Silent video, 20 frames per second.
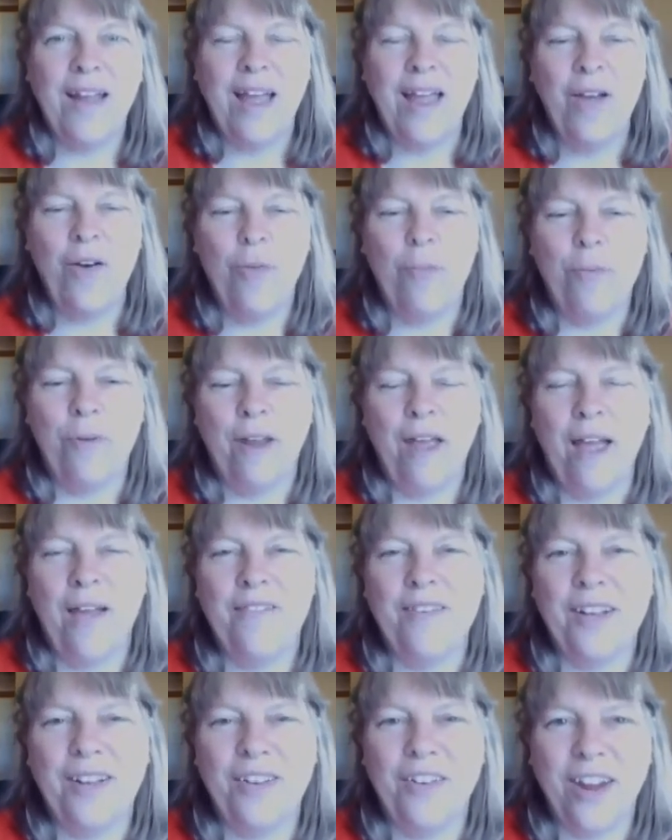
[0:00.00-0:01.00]
I hope you're
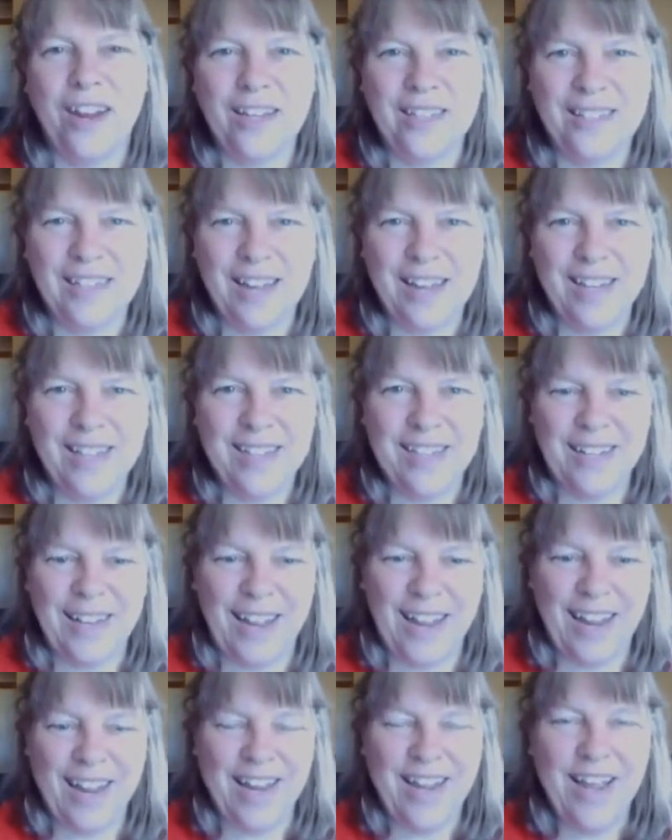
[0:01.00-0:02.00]
having a great day
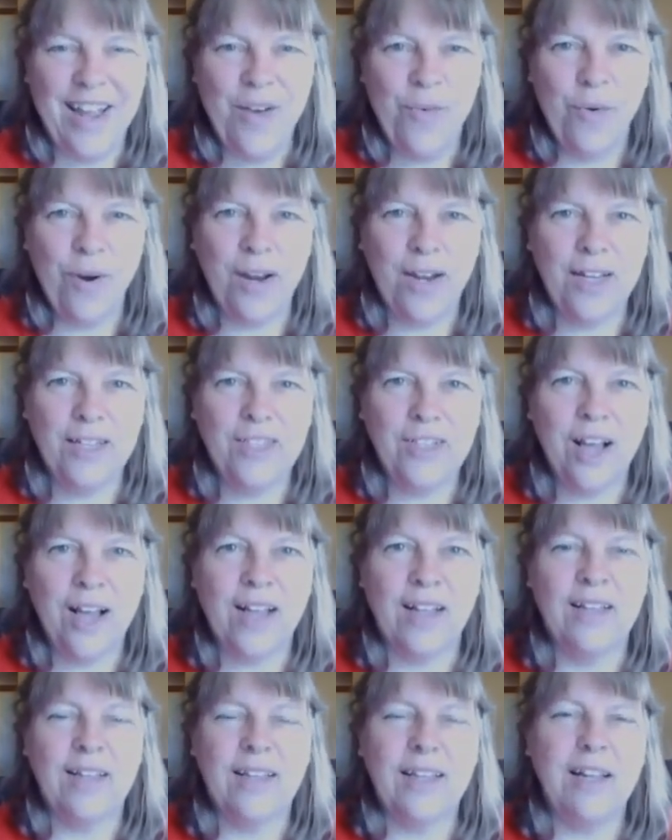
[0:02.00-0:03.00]
today. We're going to talk
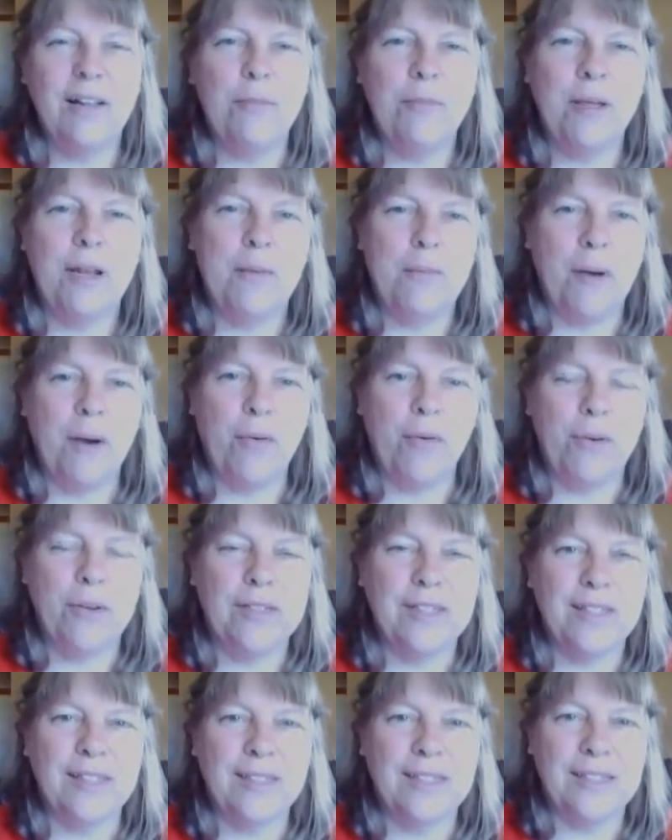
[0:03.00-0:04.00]
a little bit about
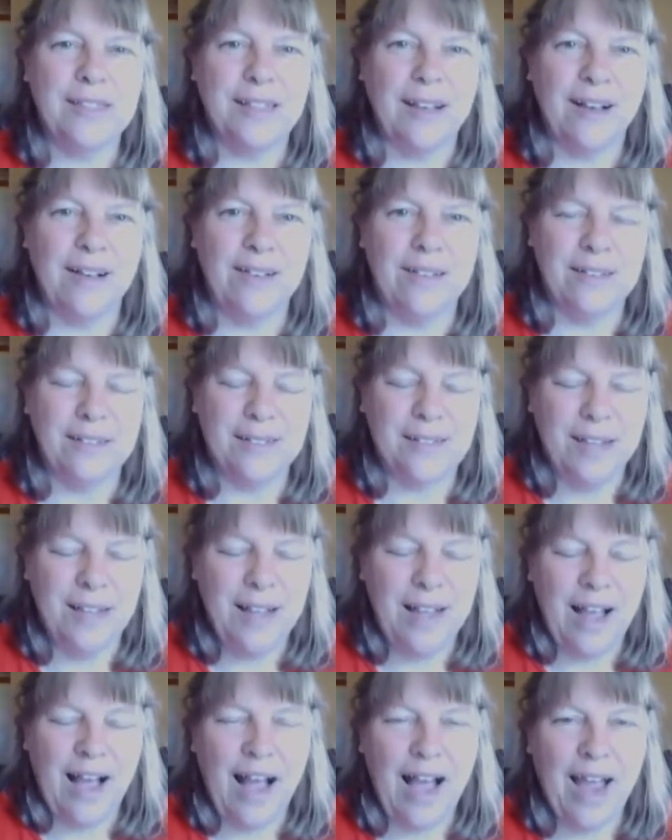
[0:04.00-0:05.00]
crystal skulls.
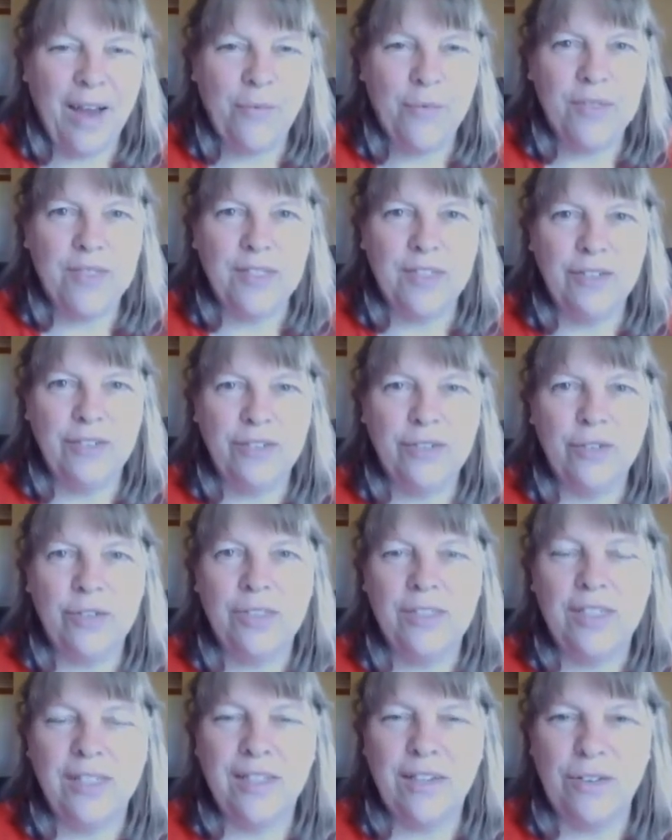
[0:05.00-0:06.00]
I was
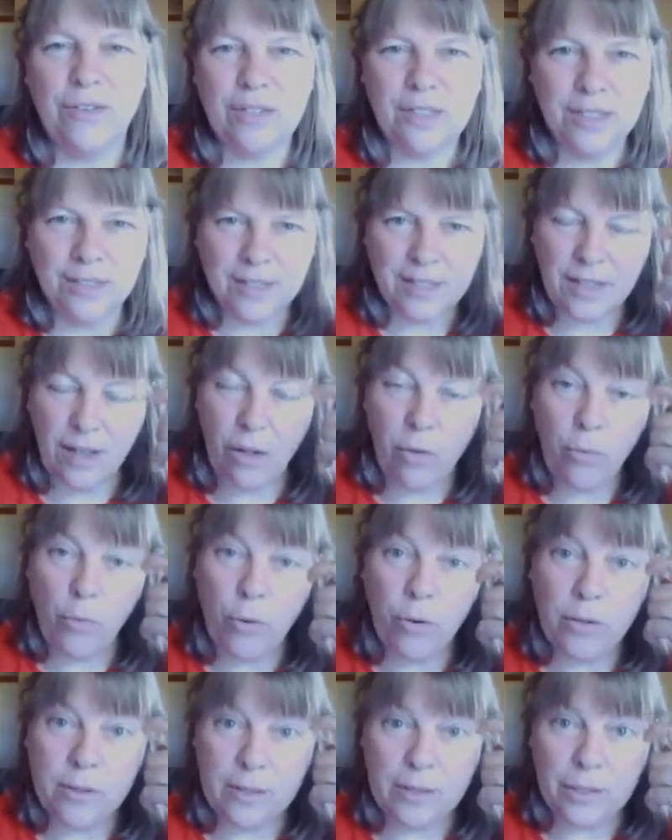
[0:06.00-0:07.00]
introduced to the crystal skull
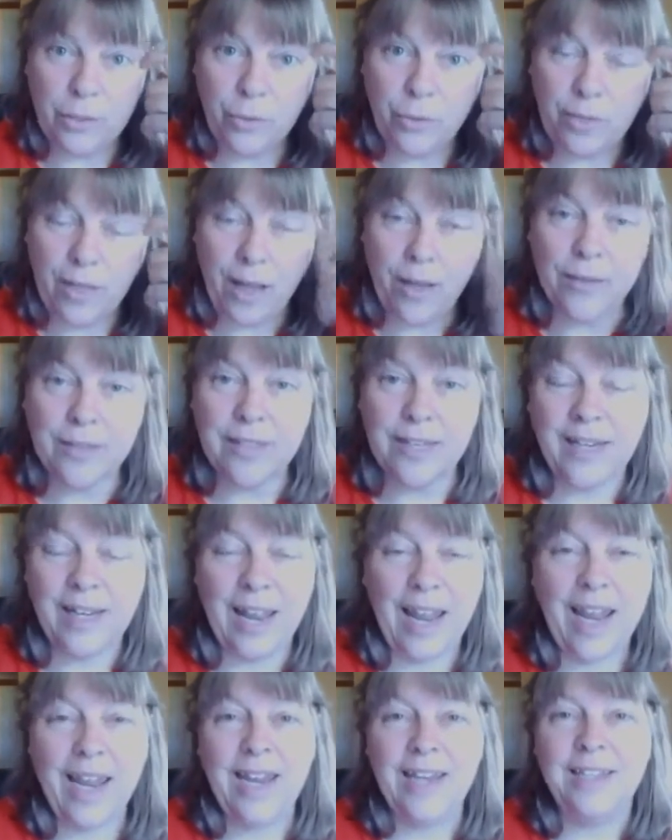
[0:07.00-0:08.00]
world in
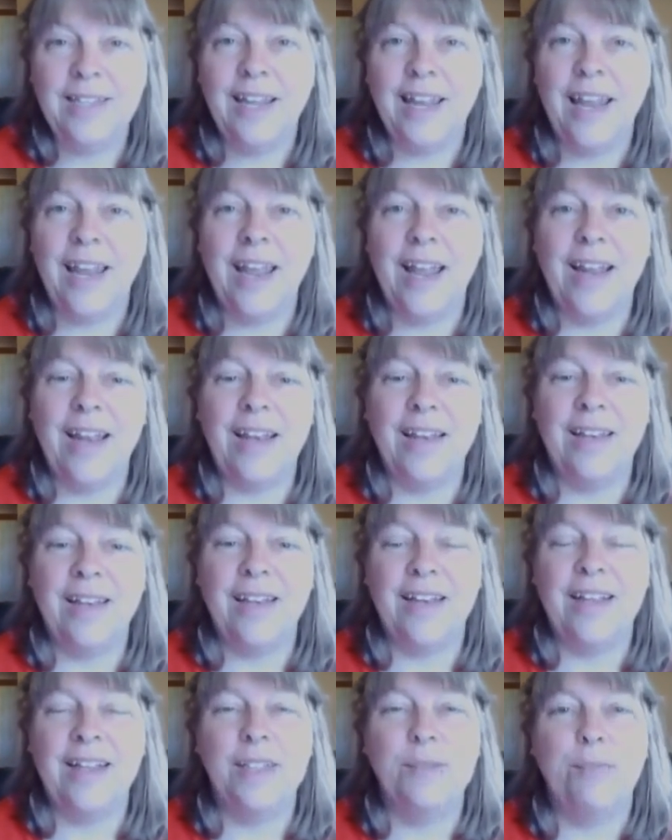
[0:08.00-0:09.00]
2008, and
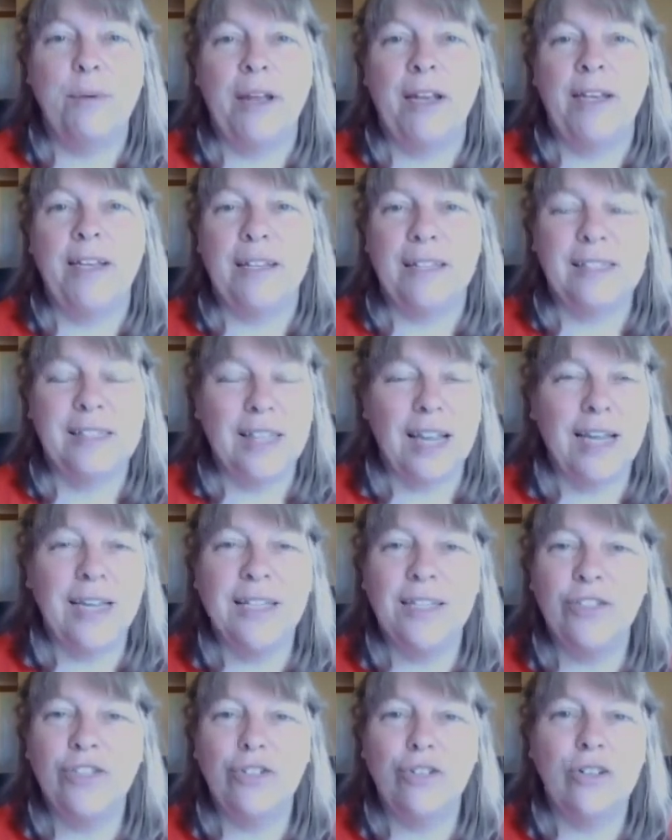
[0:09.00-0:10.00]
it has been an
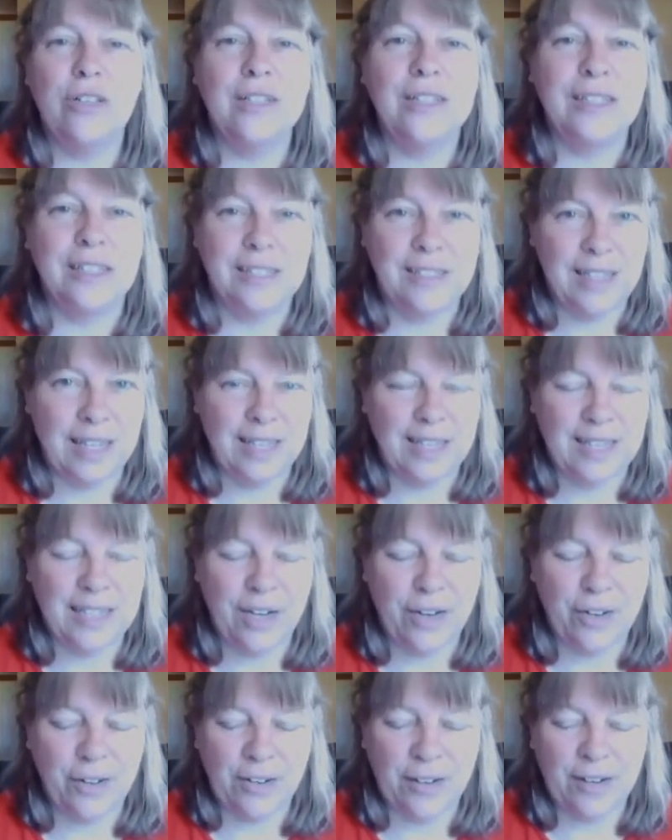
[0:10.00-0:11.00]
exciting journey since I
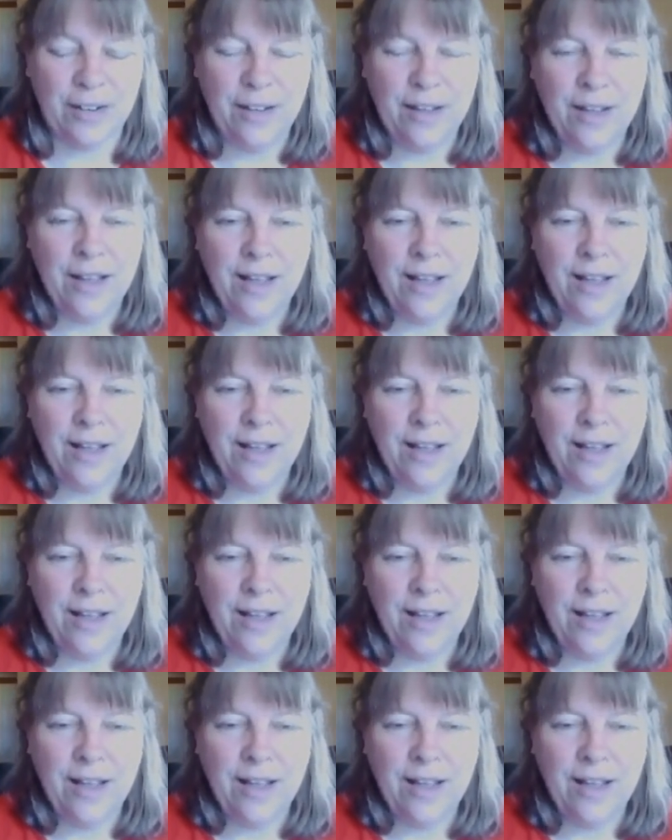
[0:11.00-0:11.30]
started.